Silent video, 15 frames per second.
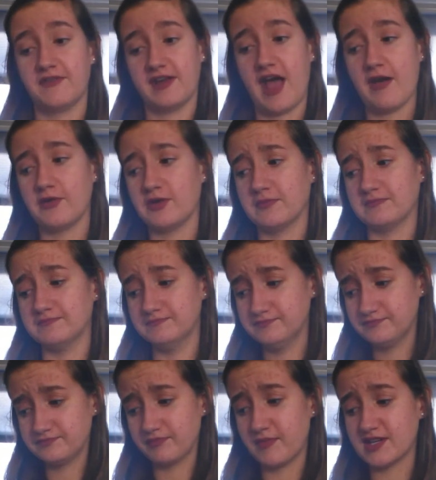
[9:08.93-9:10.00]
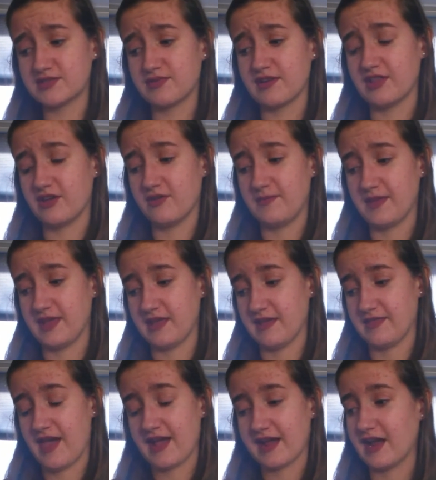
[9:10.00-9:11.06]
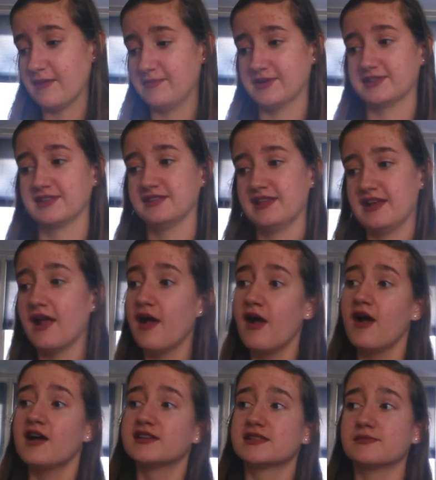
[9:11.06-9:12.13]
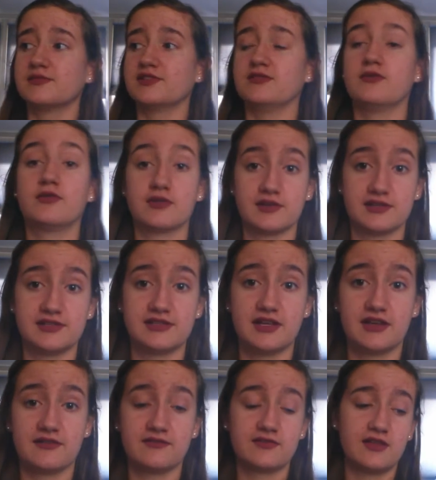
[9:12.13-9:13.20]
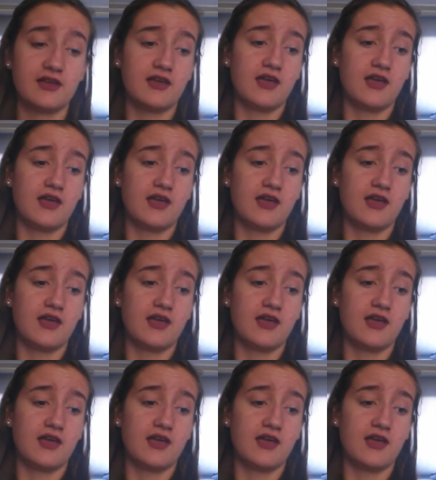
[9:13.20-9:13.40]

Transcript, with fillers: And I would much rather be that kind of person than someone who hoards stuff.